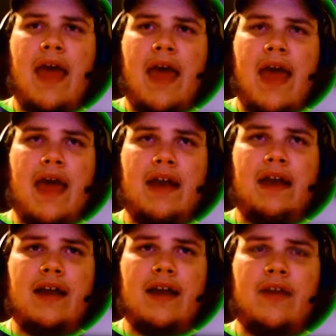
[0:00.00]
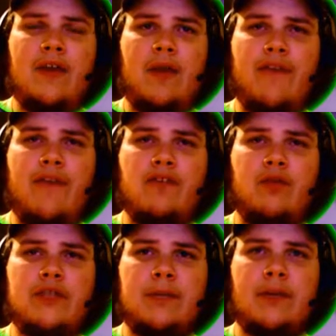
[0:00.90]
And I think we have to
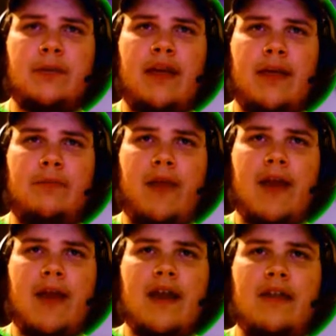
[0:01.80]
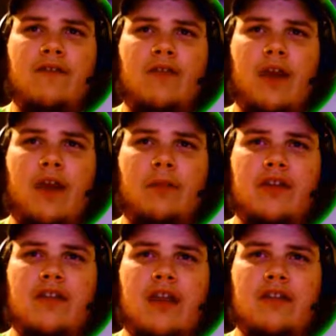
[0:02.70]
switch up our game plan and Flare
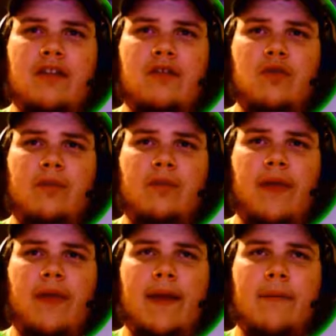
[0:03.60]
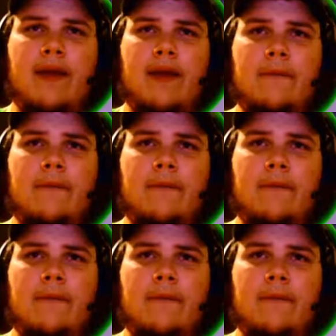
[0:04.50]
Blitz into the Blim.